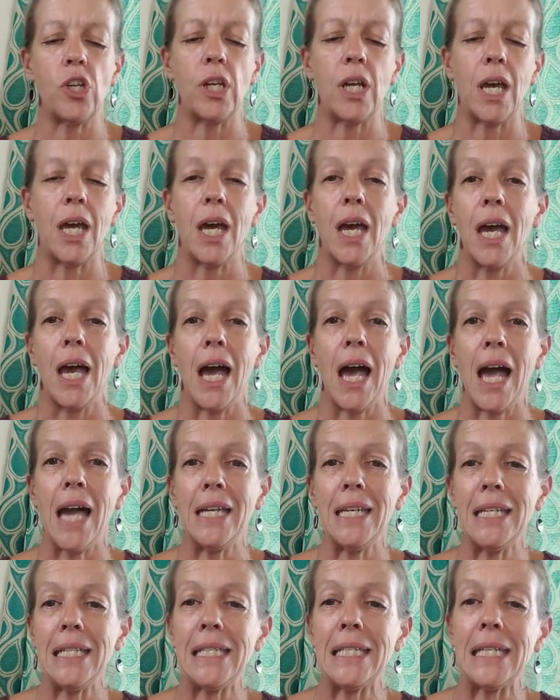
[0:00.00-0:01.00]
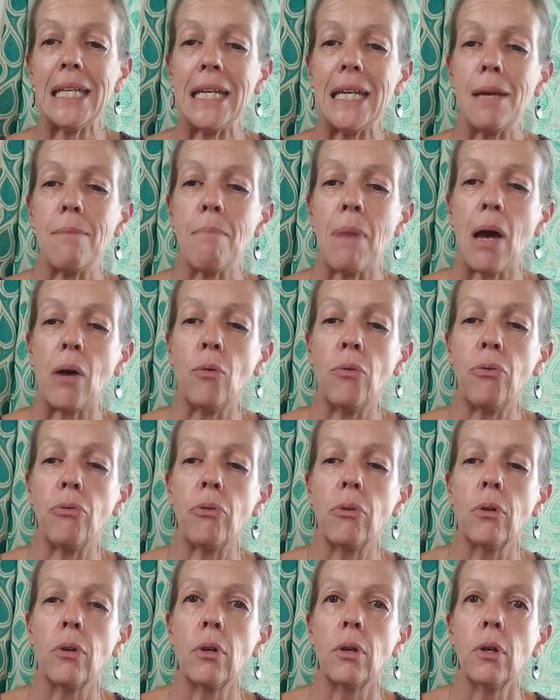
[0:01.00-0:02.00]
They have other things to bite
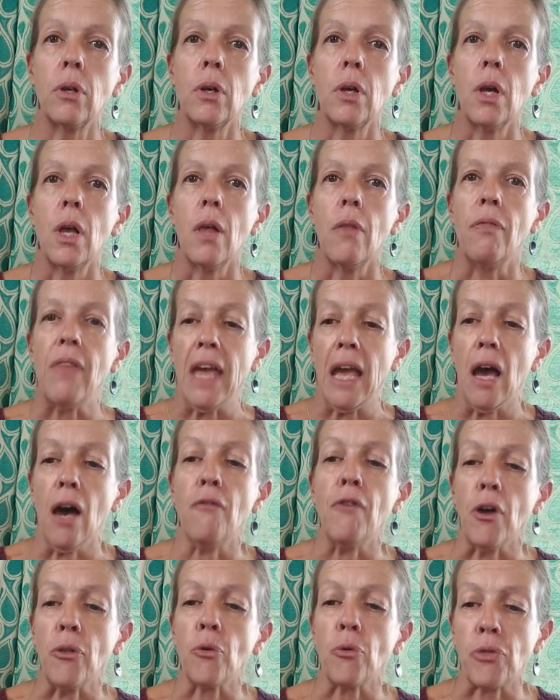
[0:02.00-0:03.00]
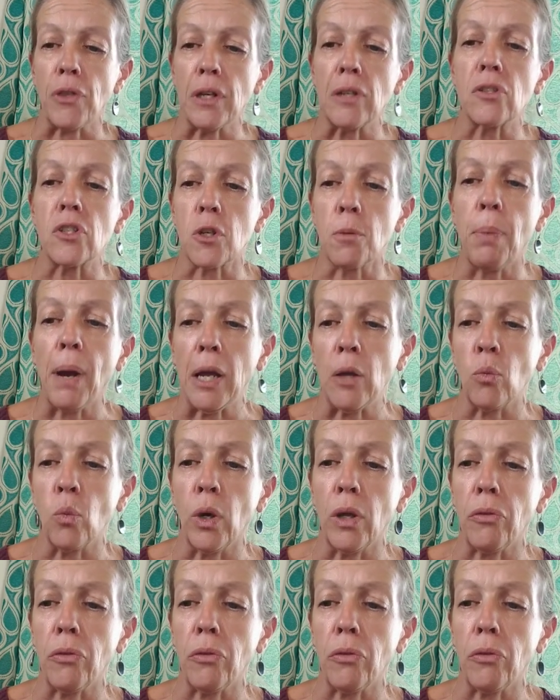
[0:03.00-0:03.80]
with, said Mr. Wonka darkly.